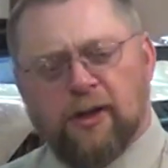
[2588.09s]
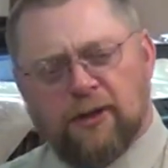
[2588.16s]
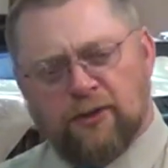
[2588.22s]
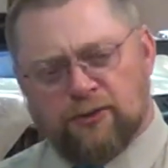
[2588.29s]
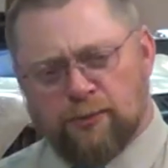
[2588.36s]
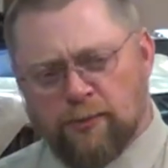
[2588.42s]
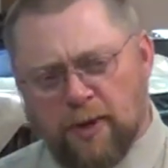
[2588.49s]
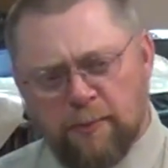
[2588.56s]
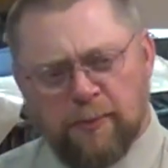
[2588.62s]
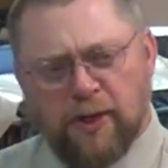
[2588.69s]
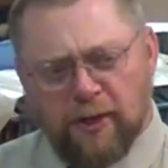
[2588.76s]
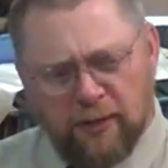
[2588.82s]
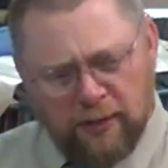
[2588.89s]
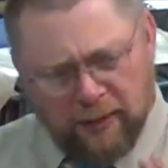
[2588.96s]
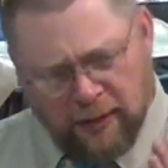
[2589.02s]
This
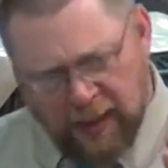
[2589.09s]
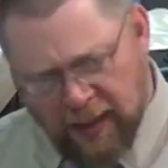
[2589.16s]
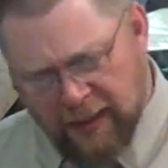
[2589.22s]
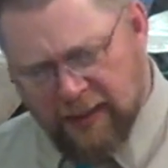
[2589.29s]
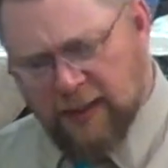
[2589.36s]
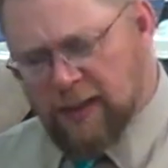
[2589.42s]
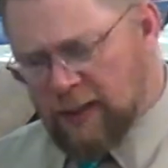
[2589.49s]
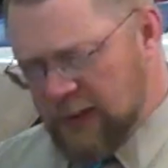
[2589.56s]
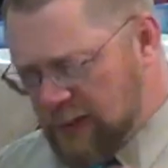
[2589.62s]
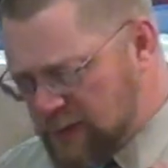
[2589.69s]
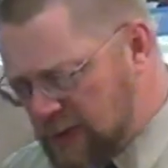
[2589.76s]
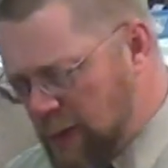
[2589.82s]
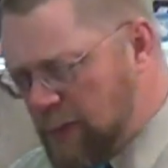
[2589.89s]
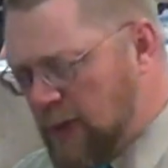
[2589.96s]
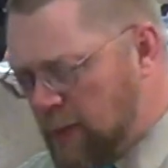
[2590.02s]
remnant idea keeps
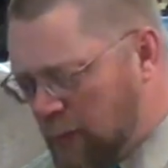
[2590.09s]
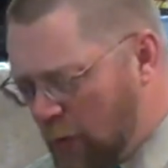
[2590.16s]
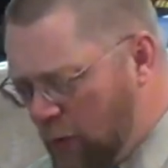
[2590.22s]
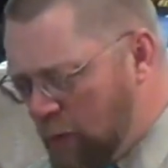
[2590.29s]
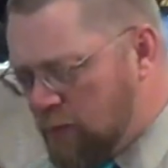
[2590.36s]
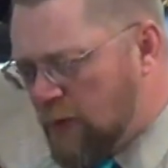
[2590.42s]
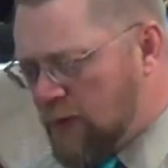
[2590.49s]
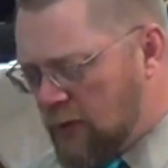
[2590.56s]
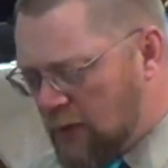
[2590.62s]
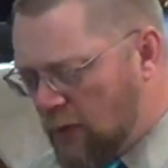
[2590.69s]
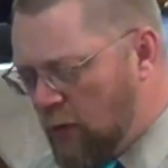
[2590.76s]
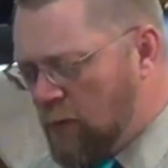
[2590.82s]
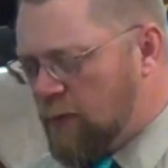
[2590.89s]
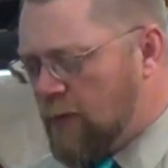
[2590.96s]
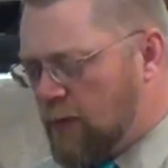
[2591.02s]
coming up over and
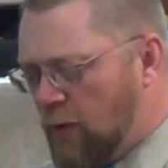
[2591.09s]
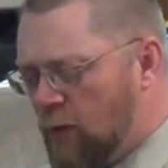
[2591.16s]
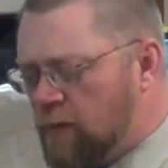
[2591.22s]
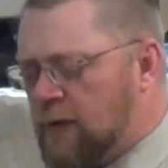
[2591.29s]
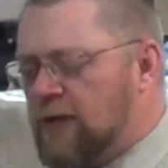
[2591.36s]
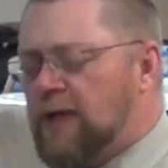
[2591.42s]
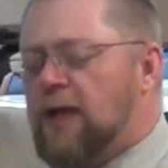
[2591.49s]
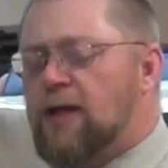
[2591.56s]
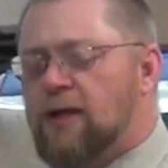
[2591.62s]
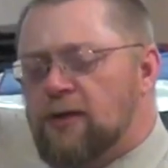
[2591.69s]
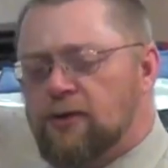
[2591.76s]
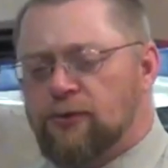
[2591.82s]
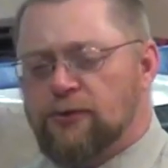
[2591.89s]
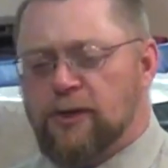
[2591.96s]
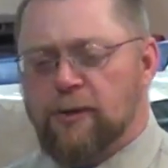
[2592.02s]
over and over again and
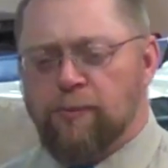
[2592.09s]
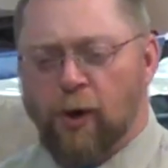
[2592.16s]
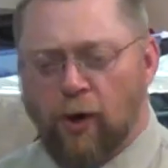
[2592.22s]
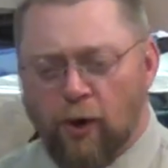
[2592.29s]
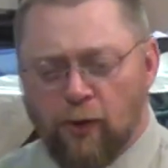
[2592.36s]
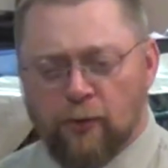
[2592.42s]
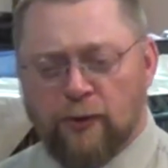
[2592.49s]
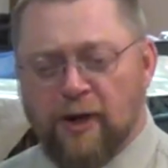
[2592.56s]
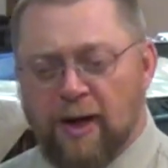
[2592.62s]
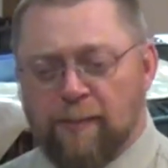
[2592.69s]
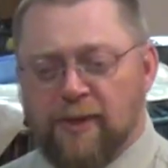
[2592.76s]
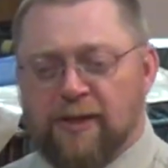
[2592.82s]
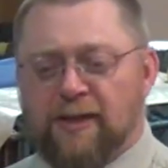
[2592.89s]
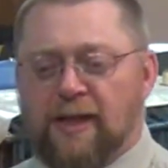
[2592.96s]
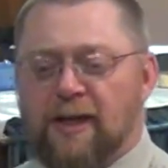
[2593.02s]
you'll see Paul
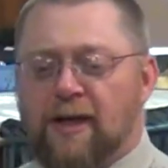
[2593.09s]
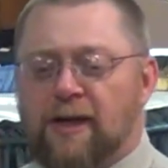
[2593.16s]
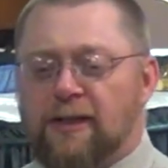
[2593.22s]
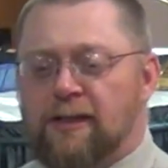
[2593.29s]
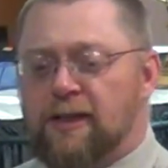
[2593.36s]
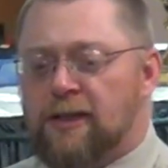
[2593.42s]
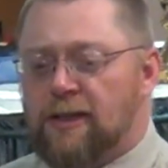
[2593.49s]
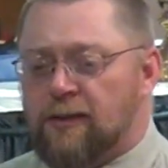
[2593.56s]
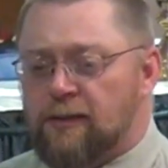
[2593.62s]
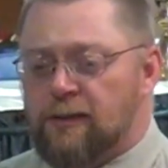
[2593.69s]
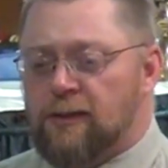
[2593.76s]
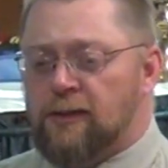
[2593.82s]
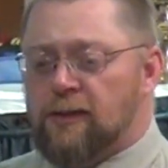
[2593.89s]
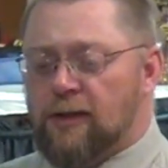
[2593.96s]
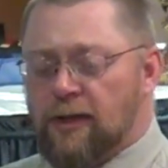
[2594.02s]
grabbing that idea
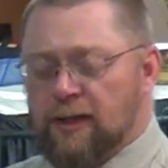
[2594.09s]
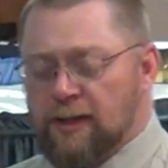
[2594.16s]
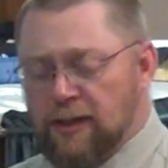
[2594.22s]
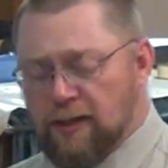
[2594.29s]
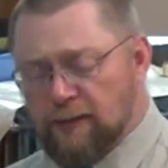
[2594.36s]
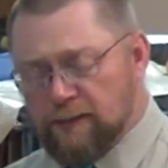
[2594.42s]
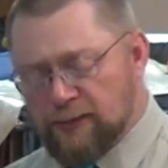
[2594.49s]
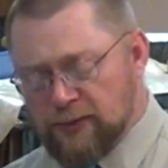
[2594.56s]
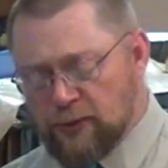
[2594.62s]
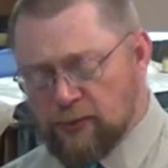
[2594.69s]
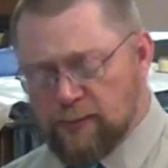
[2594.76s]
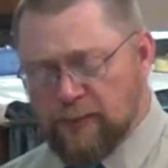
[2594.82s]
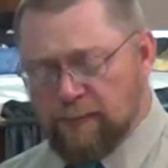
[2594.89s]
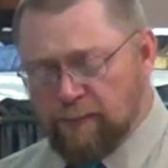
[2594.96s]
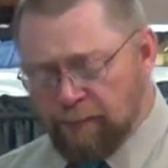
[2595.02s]
idea,
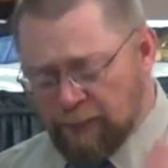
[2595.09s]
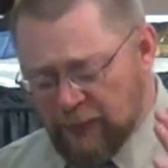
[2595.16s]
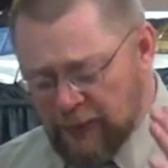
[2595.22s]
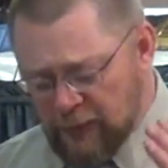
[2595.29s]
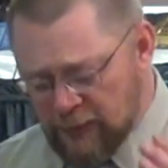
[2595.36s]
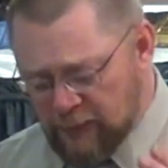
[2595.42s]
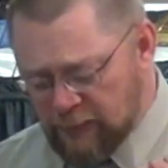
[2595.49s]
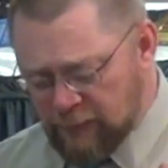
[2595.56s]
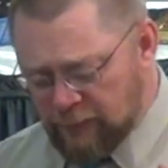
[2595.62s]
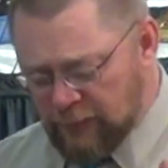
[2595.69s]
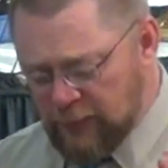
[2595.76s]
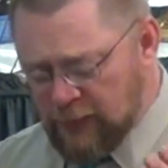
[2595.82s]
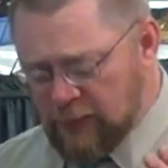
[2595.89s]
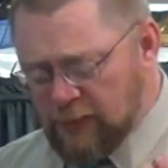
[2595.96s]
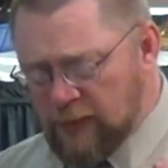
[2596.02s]
excuse me, in,
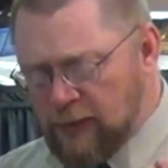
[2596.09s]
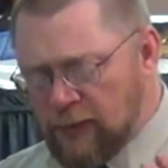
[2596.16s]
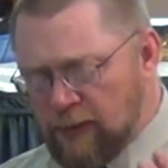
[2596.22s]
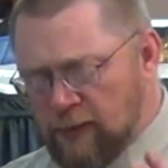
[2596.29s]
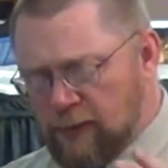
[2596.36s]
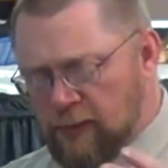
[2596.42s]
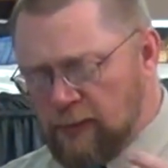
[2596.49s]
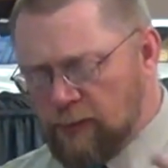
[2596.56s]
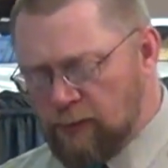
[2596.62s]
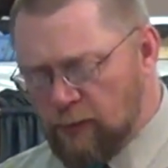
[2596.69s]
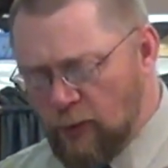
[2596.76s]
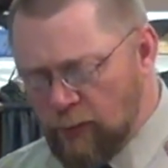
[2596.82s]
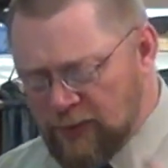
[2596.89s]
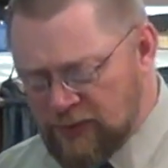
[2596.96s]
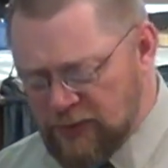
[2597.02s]
in uh,
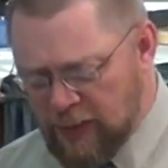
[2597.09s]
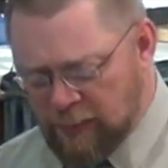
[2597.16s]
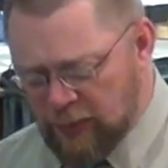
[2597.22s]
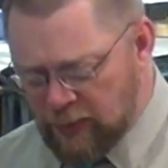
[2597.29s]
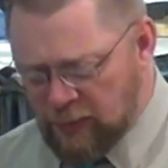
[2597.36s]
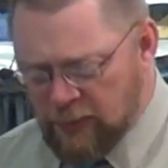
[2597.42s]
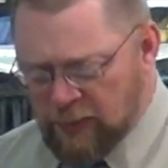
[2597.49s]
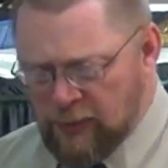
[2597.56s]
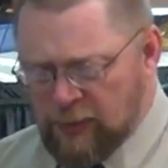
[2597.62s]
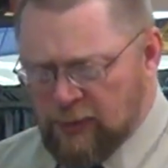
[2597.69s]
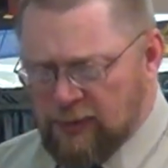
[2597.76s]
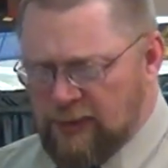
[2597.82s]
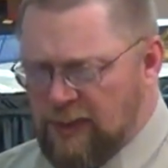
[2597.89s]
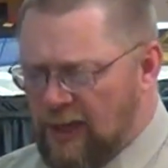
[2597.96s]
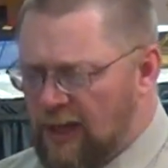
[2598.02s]
Romans chapter
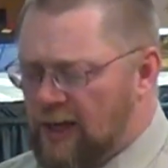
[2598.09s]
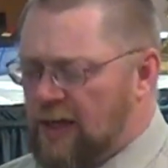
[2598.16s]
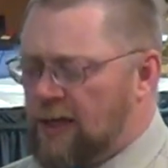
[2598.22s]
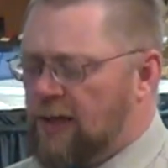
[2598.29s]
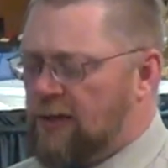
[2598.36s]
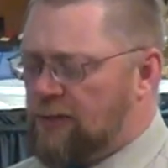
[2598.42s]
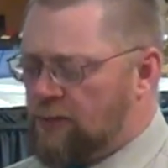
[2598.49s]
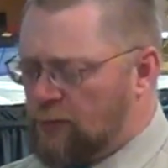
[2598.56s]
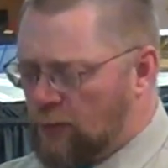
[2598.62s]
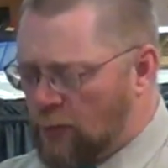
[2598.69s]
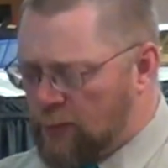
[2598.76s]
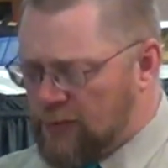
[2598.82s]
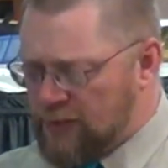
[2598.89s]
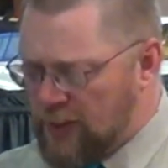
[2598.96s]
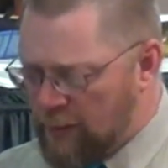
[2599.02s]
9 and
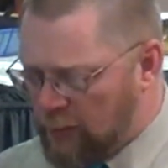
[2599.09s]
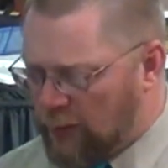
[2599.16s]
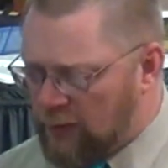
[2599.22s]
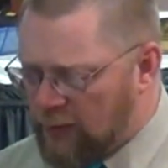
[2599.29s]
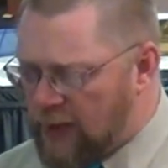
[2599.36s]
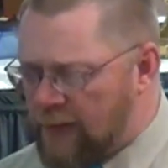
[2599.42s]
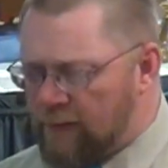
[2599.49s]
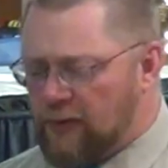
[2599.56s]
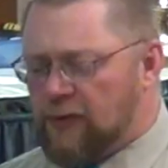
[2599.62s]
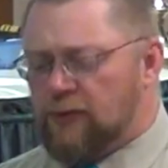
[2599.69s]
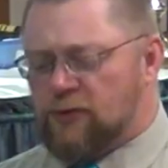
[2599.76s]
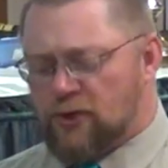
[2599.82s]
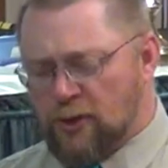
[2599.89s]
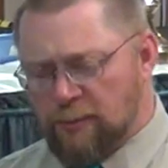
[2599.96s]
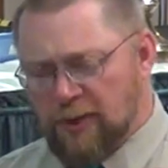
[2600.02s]
Romans chapter 11,
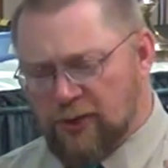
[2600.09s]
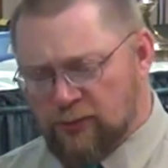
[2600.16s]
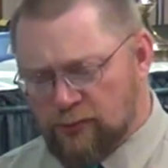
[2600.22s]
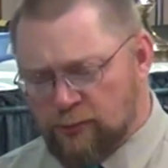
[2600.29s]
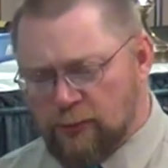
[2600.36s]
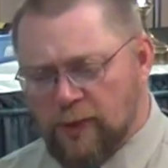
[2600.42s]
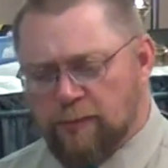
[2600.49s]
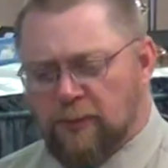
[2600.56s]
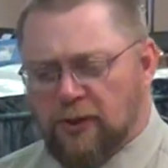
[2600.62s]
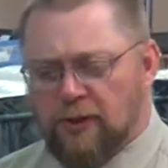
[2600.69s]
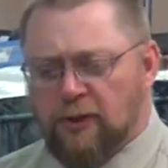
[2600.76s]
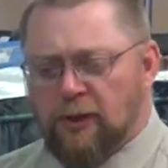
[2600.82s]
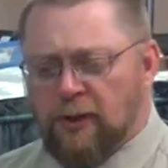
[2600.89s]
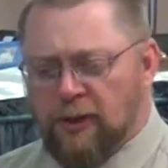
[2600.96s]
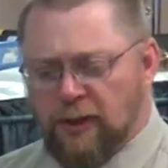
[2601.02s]
there's going to be this remnant.
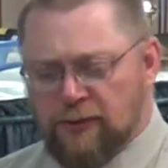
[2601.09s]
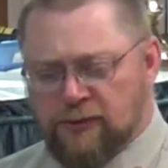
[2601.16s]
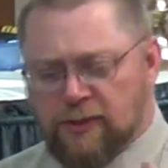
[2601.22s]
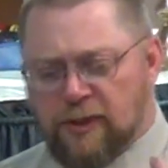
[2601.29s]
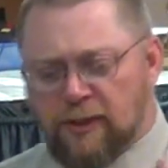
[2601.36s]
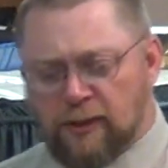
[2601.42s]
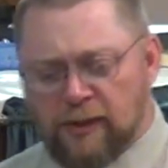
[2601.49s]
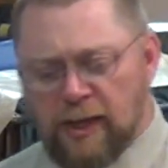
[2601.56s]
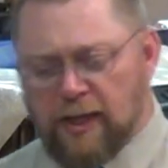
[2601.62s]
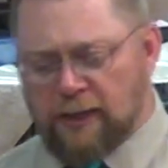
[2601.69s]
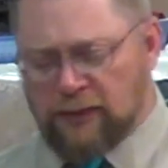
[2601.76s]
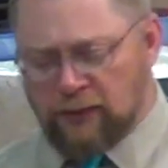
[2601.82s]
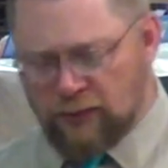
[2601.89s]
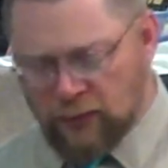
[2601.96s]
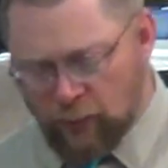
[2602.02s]
It's the
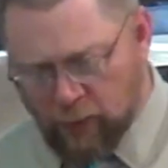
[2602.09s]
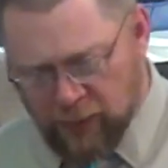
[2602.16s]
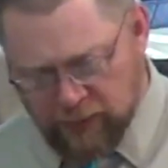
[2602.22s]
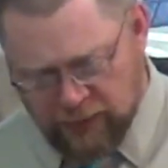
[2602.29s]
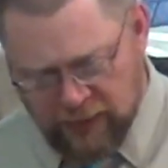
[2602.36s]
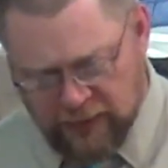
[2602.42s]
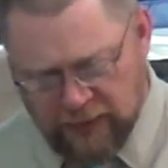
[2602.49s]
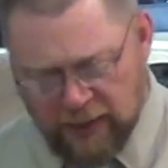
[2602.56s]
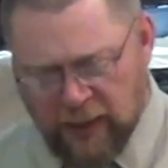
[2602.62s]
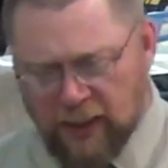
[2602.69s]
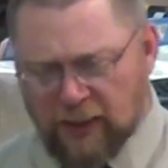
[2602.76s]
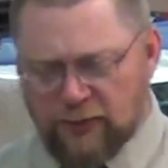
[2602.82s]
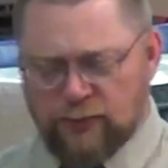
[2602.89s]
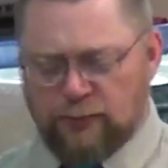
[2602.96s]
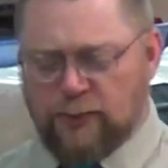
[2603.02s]
elect, it's the ones that
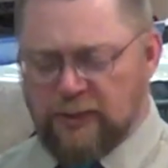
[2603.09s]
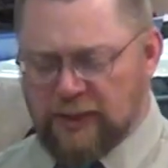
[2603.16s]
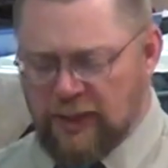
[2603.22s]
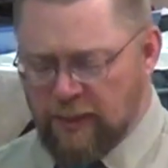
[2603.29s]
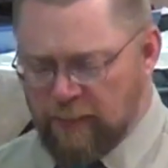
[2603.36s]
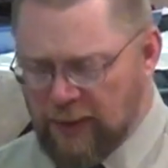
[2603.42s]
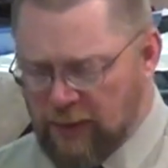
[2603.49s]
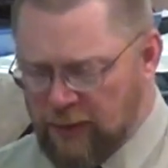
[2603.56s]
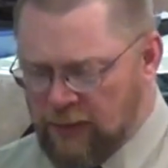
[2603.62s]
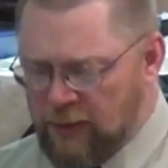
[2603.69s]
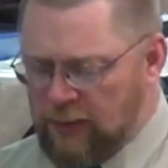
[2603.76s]
God is redeeming.